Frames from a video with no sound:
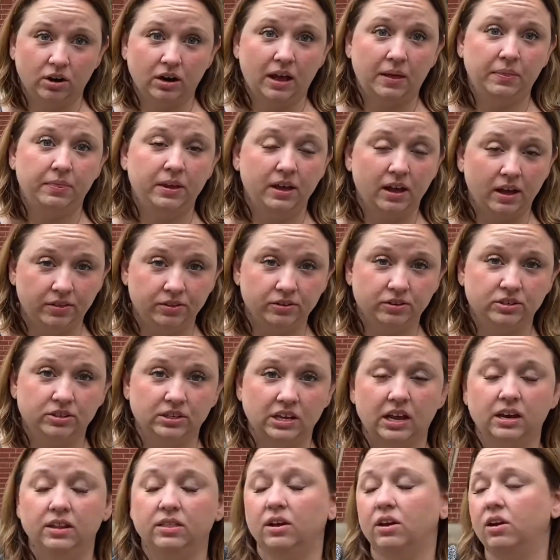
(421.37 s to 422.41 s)
at the other
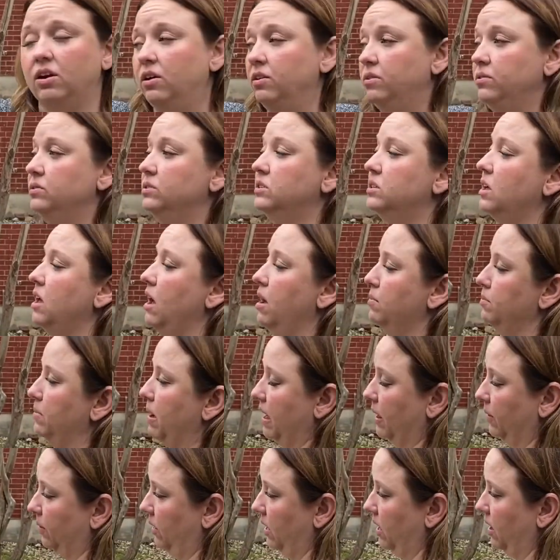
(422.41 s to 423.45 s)
side of the cones, come
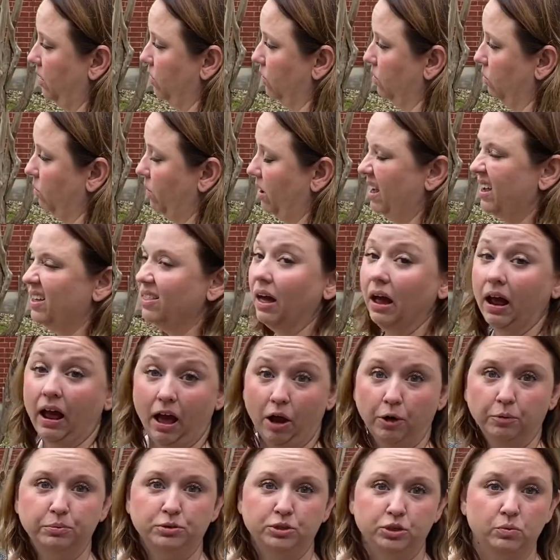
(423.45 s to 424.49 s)
back the other way. That
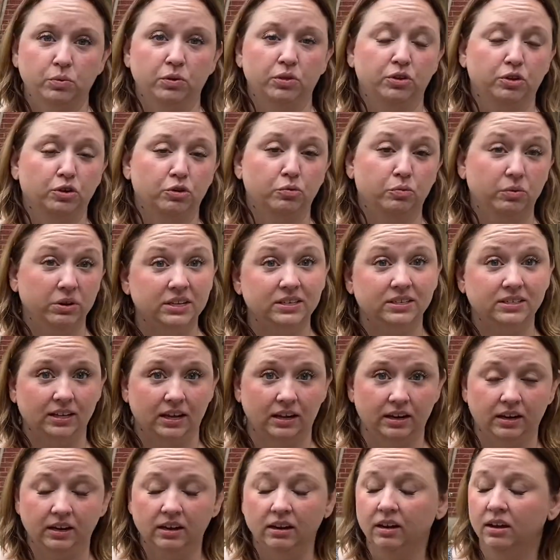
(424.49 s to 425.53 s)
helps you with your
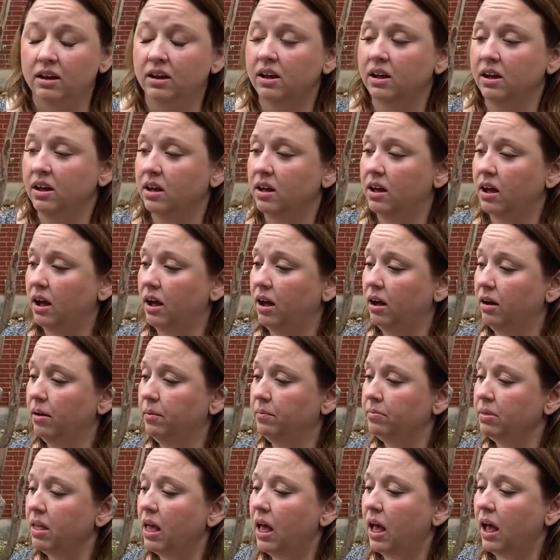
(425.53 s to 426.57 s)
resetting. And
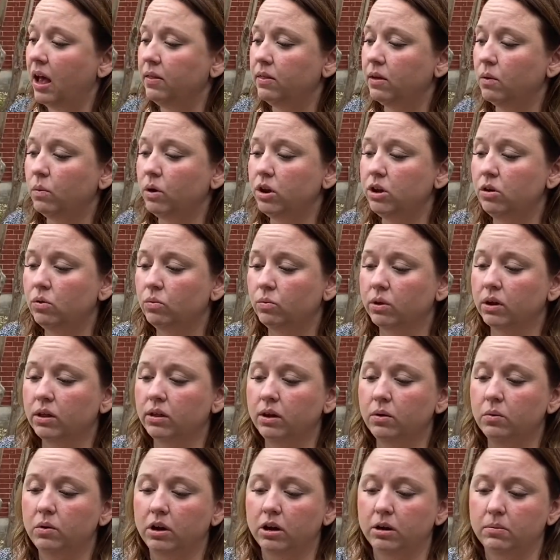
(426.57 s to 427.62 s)
then what you really
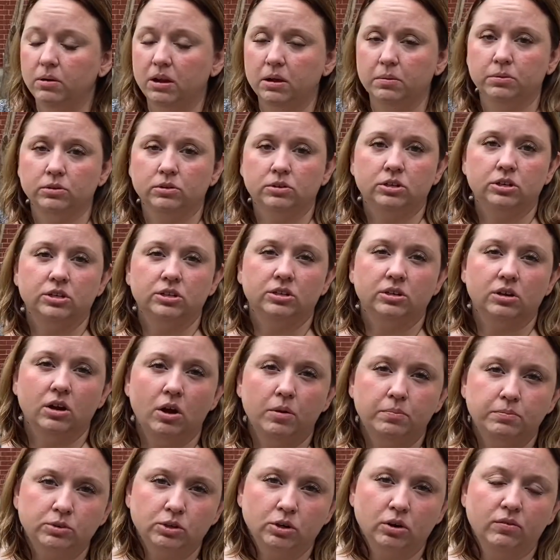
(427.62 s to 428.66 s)
want to be able to
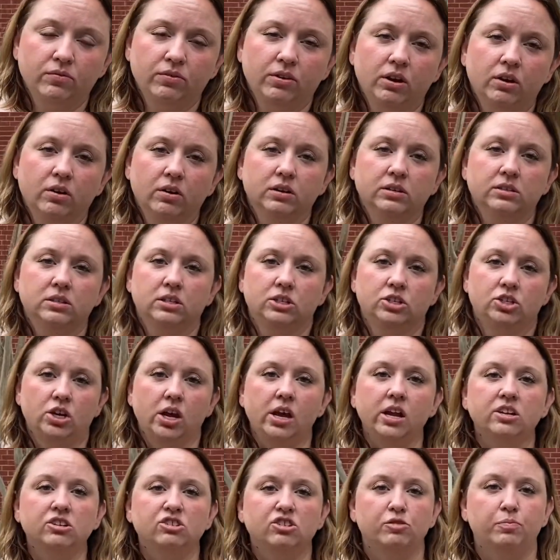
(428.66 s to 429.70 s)
observe here is the
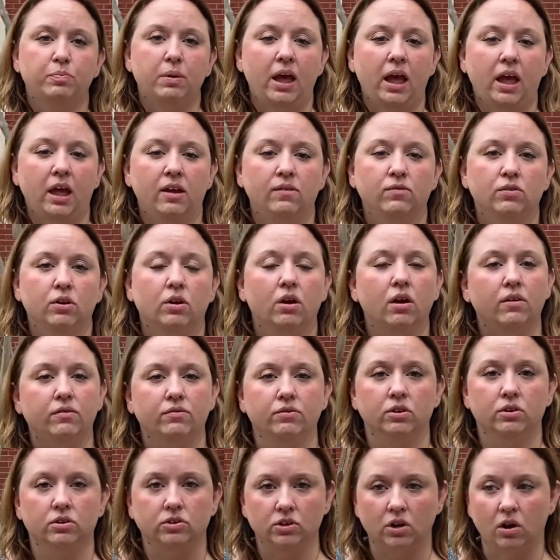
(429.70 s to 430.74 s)
change of behavior of
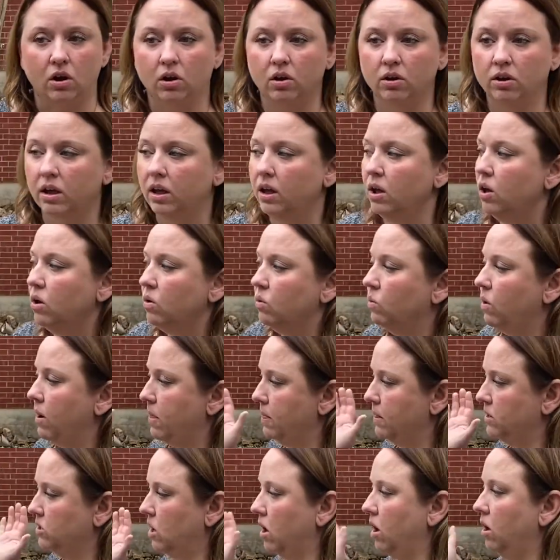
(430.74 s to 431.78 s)
your dog. When
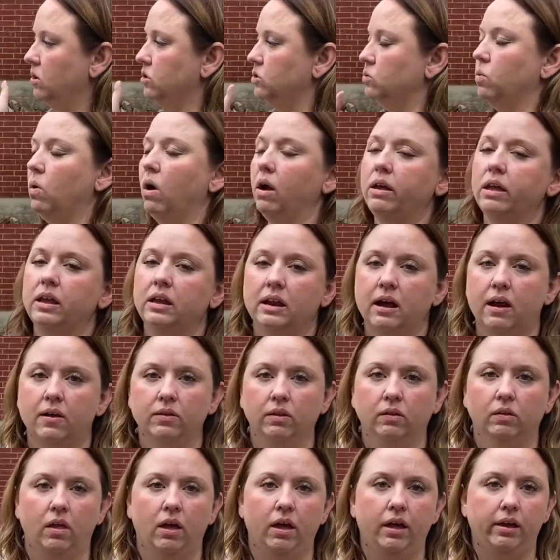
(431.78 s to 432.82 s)
the dog's walking down the
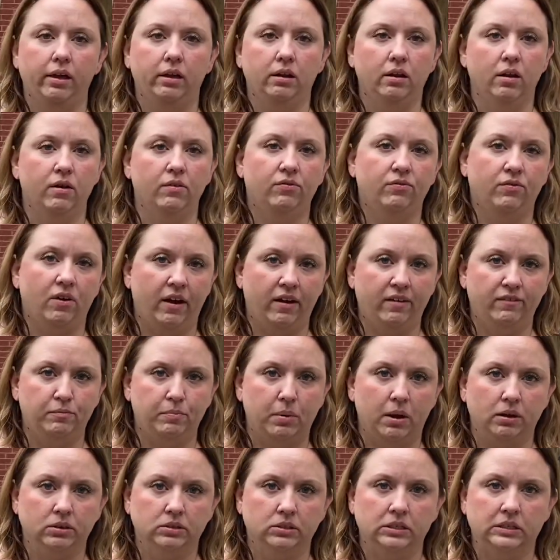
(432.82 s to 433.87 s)
line of 5
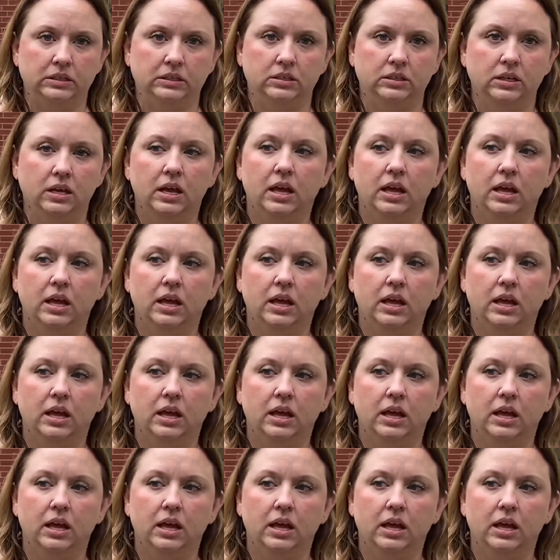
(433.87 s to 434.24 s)
boxes,